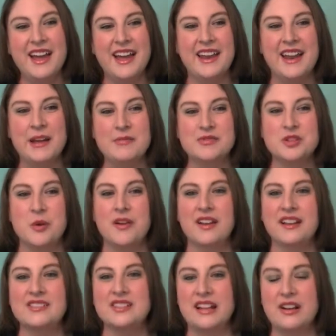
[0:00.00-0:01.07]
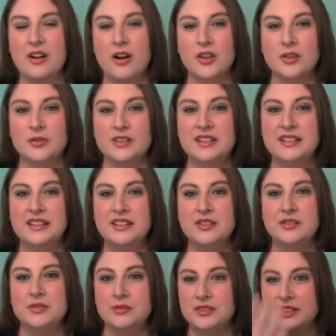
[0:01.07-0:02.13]
and him showing us like all the really
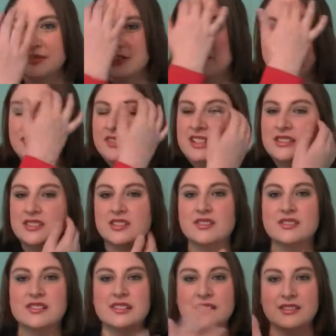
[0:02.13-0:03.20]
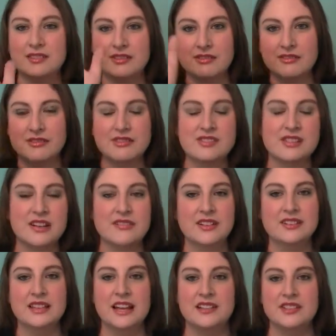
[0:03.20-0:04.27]
new different features and stuff
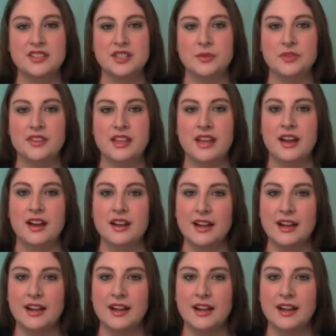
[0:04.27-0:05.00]
like that to do with the uh,